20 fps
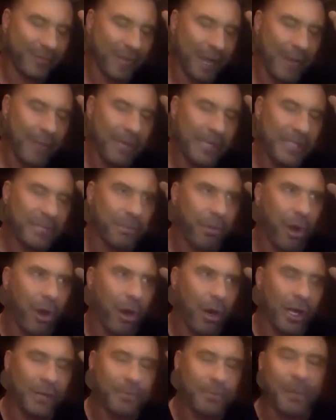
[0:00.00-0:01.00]
I, it's
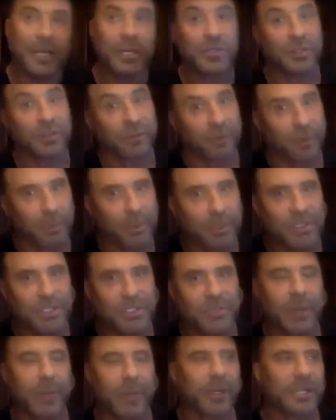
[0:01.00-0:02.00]
part, but I use it for
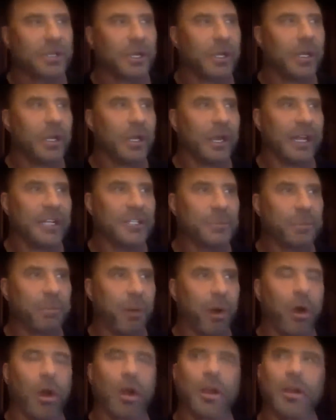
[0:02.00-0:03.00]
business maybe, but it's,
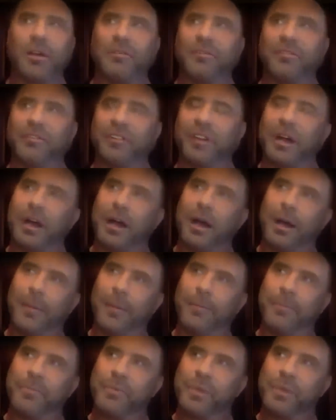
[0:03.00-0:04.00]
it's part of,
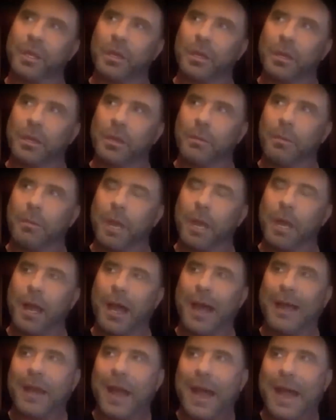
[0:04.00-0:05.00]
um,
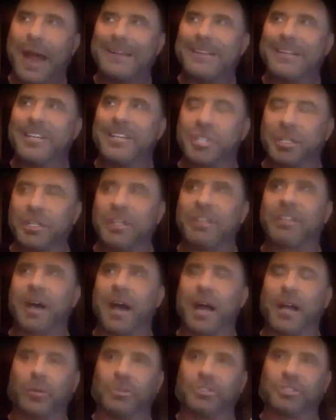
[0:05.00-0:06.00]
I, I initially
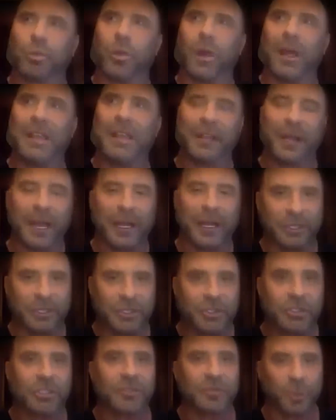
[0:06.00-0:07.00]
thought it was a way that I could
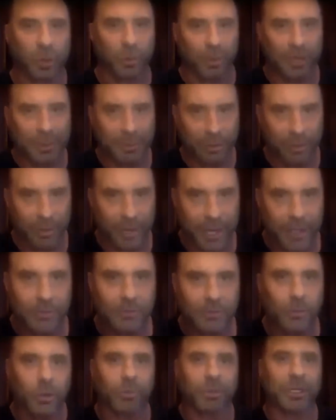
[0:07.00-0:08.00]
serve more people and
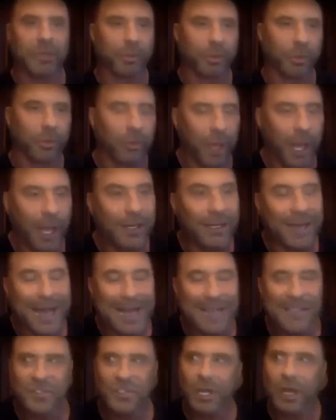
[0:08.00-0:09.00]
help more people. And it
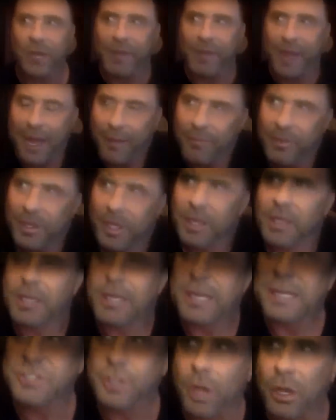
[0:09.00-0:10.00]
has done that.
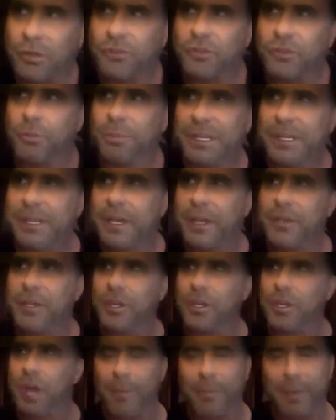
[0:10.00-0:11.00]
It's also begun
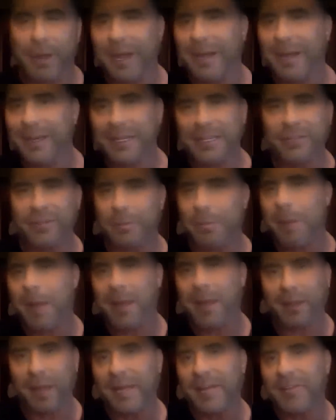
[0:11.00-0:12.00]
to dominate even
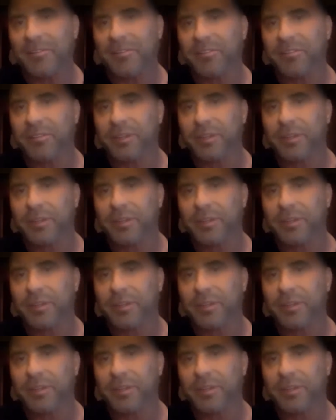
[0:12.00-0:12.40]
my life.